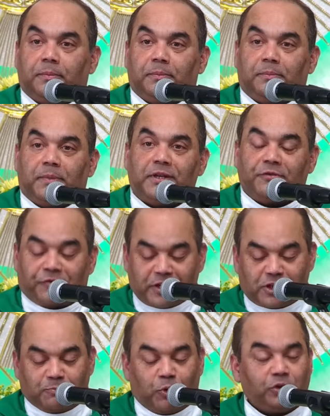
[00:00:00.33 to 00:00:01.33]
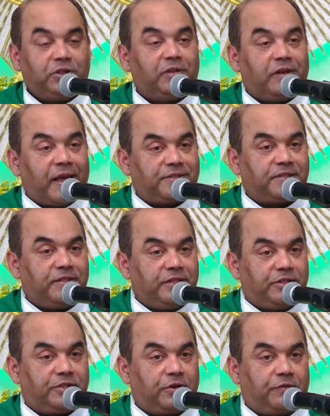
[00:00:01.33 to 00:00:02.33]
My dear friends, both the
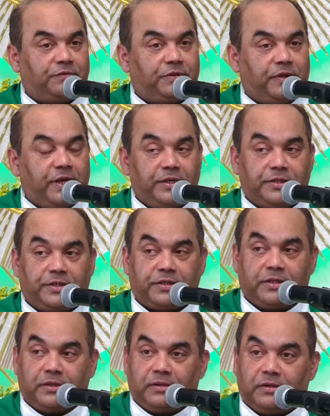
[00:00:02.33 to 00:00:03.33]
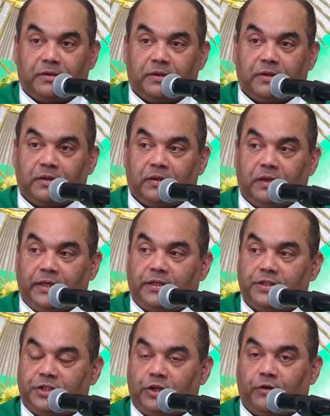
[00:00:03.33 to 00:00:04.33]
lessons of today's
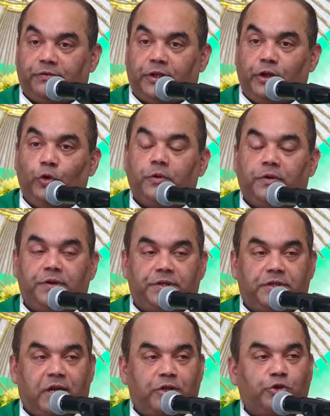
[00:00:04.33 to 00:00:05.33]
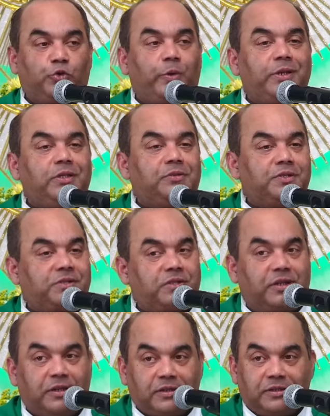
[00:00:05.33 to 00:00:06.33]
liturgy of the Eucharist are so
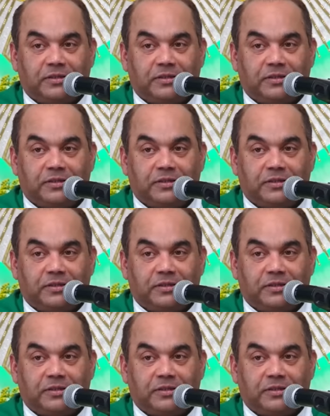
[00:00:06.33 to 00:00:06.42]
interesting.